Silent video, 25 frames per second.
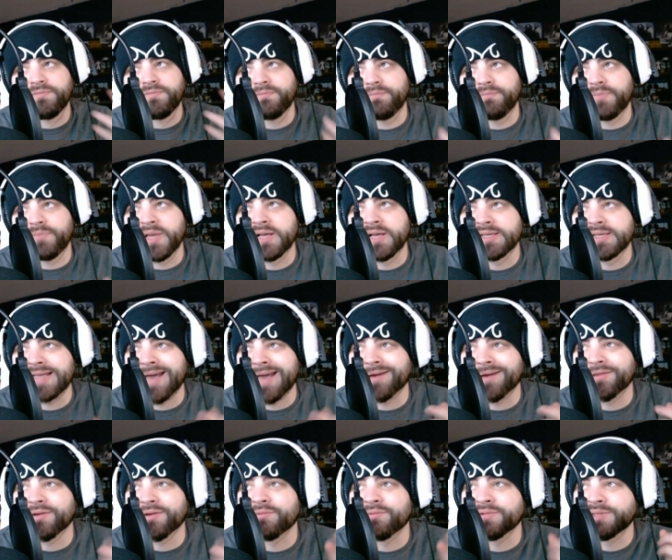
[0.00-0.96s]
because
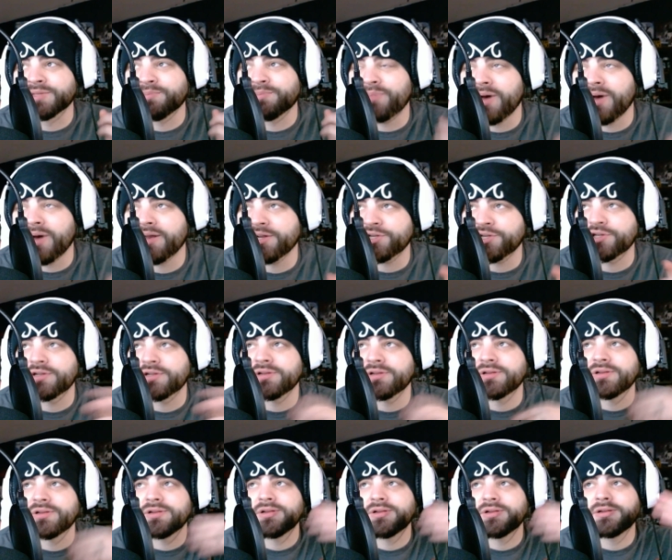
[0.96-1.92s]
Agatha was punished,
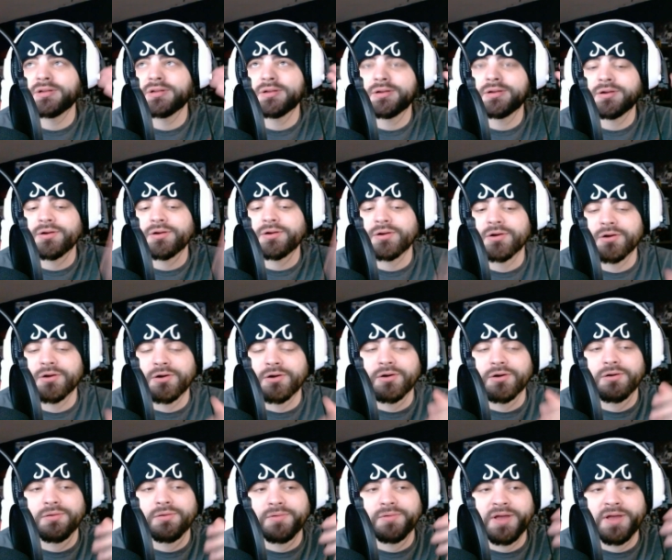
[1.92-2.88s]

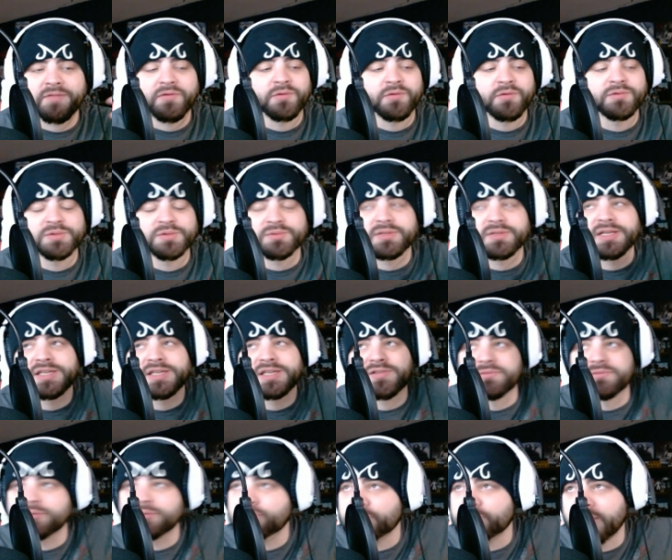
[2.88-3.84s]
everyone was released
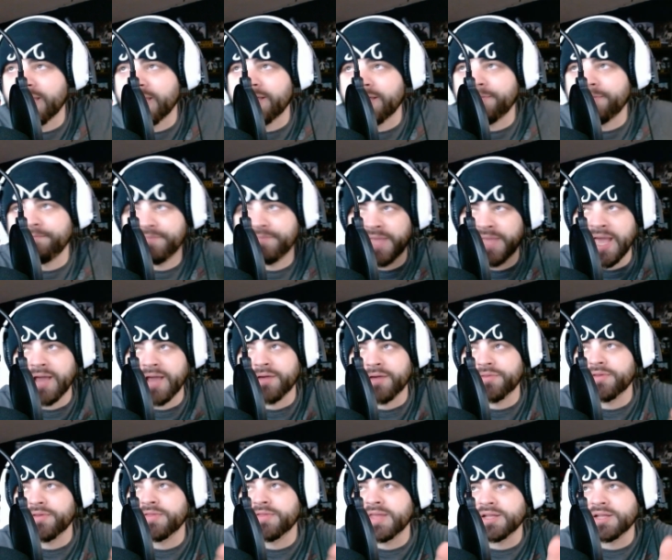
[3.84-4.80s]
from the trial.
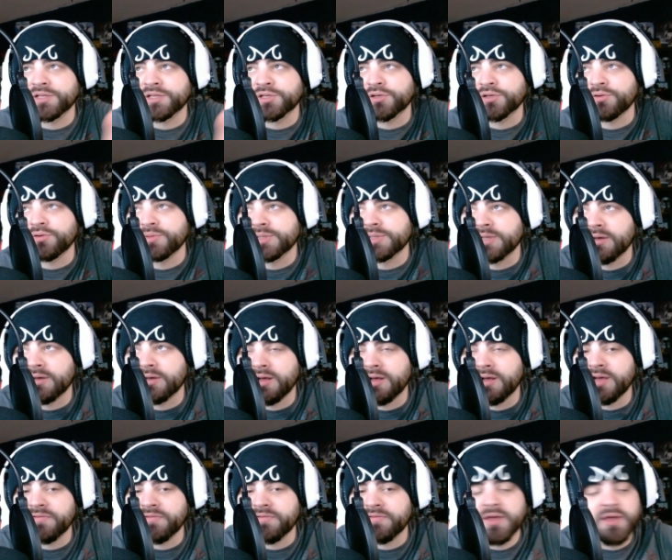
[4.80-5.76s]
Agatha then scoots on
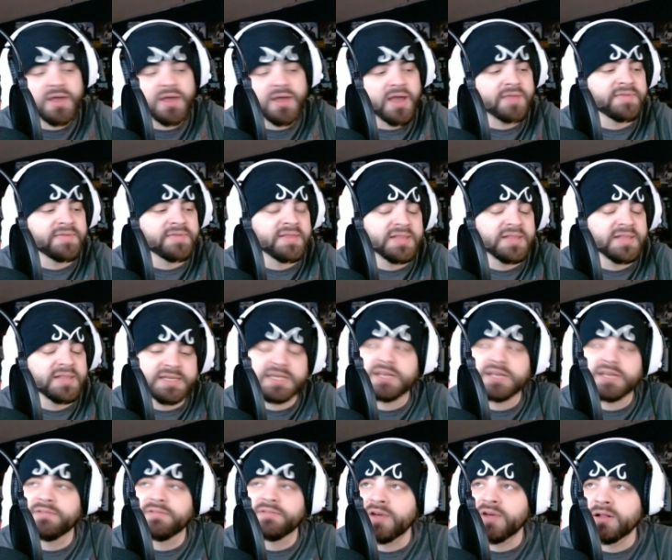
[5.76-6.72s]
off, and then the
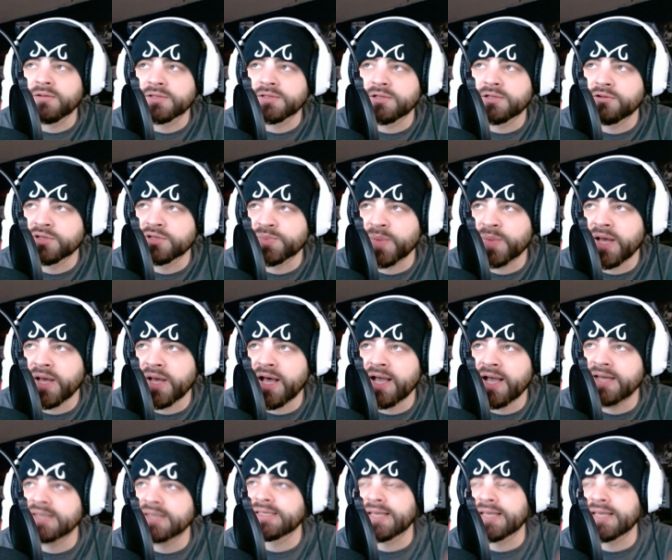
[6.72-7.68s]
teen follows close
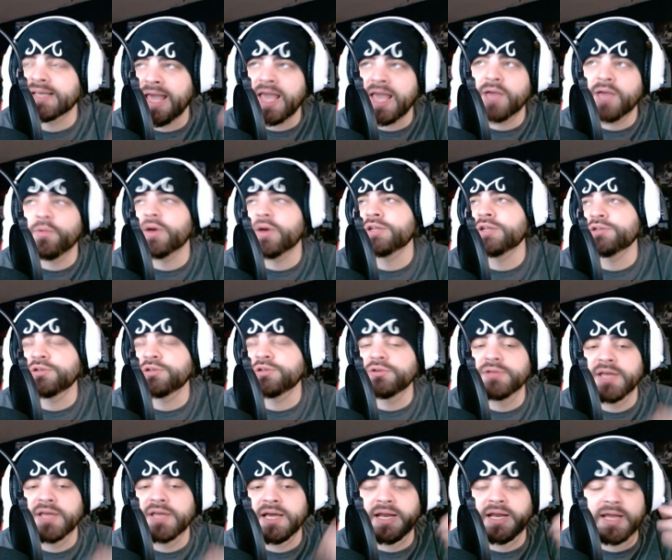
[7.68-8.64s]
behind. It's like, "Hey, why'd you do
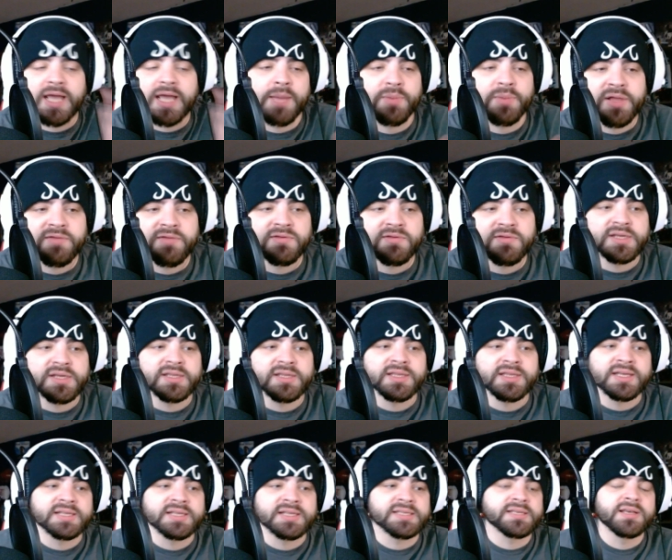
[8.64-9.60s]
that? I can't believe you did
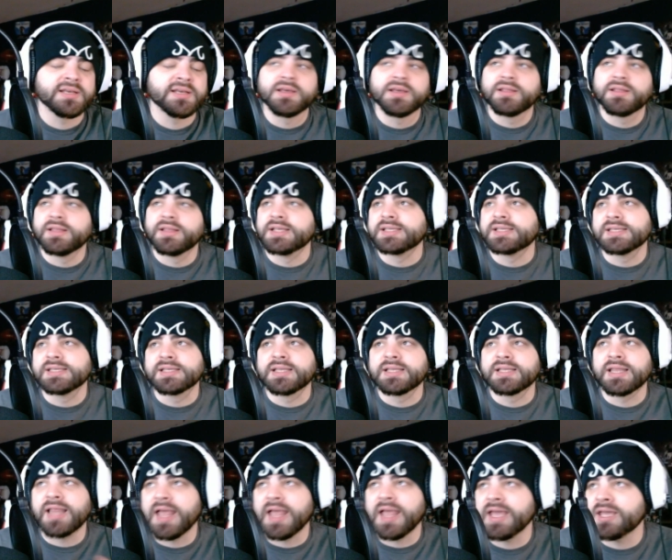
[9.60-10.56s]
this. This
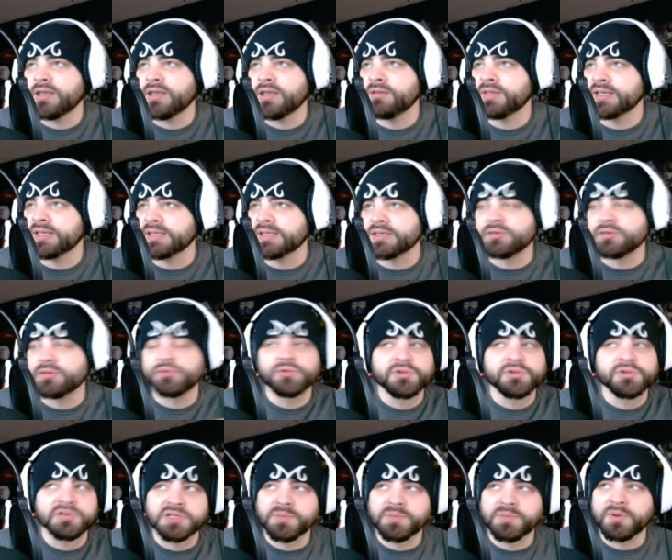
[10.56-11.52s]
isn't like you. This isn't who
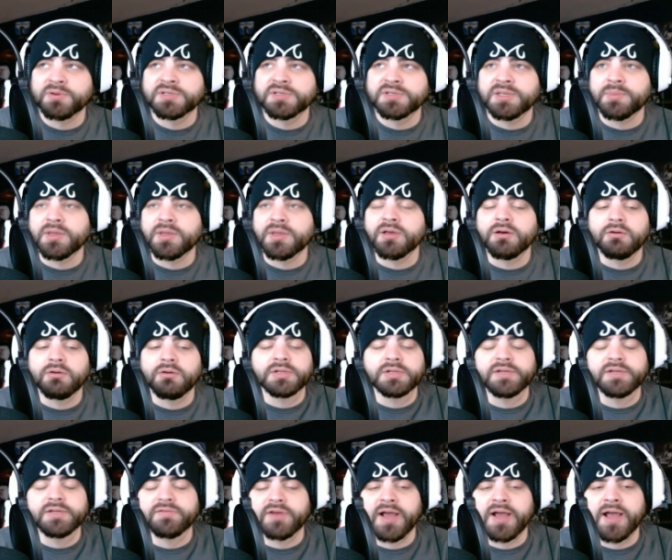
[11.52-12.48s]
you're supposed to be."
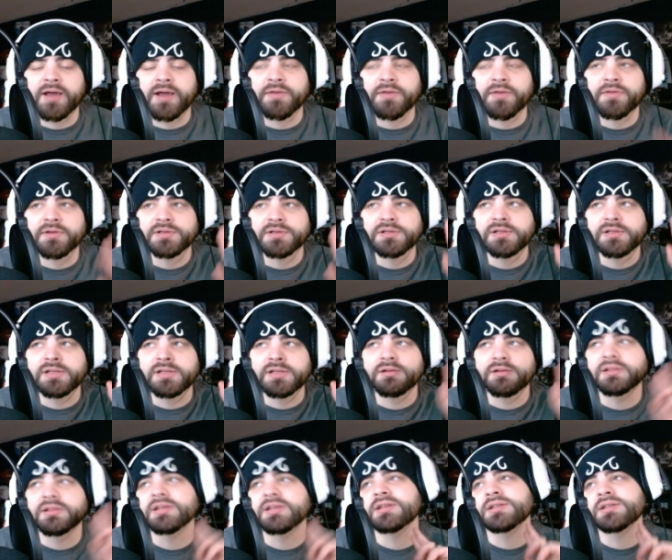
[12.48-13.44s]
Only for Agatha to
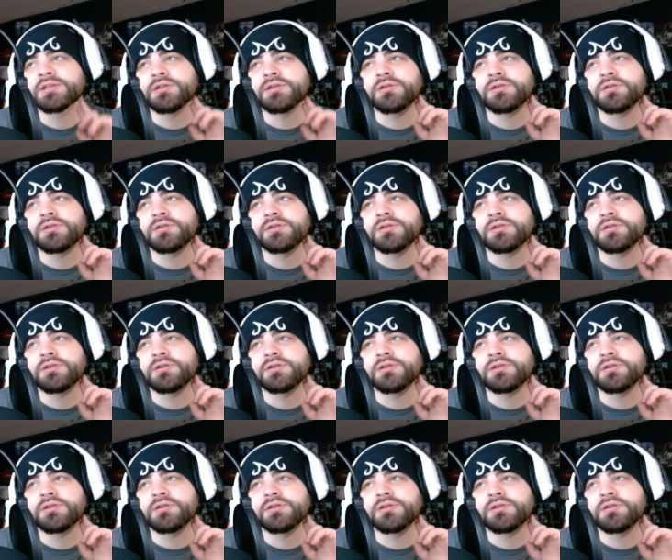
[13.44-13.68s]
literally just